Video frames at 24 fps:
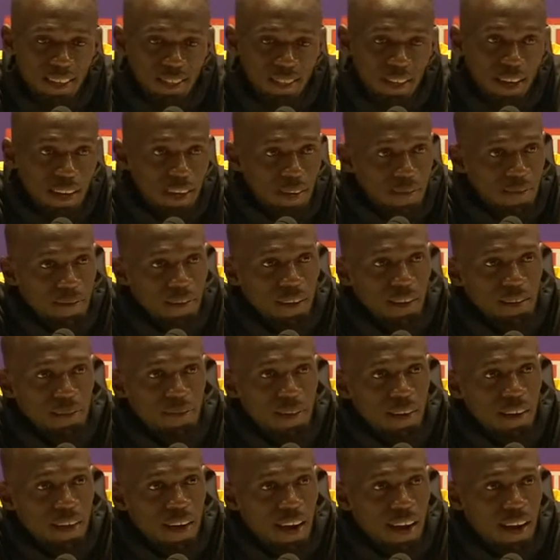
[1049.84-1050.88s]
Track and field is
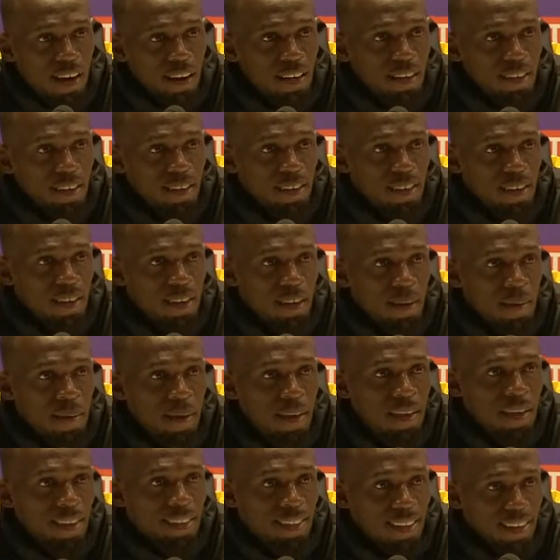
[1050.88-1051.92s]
very hard, you know what
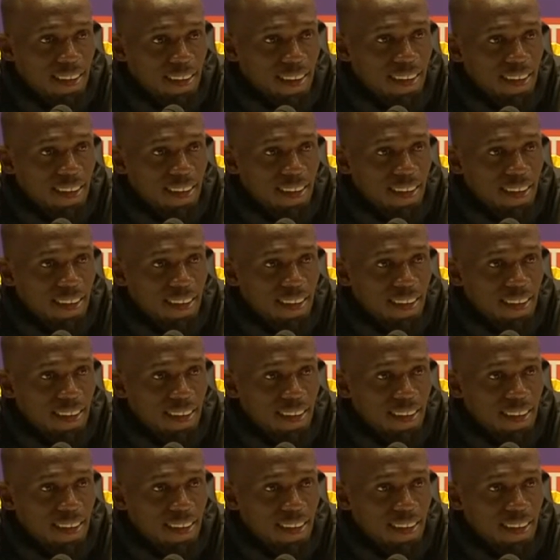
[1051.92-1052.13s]
I mean?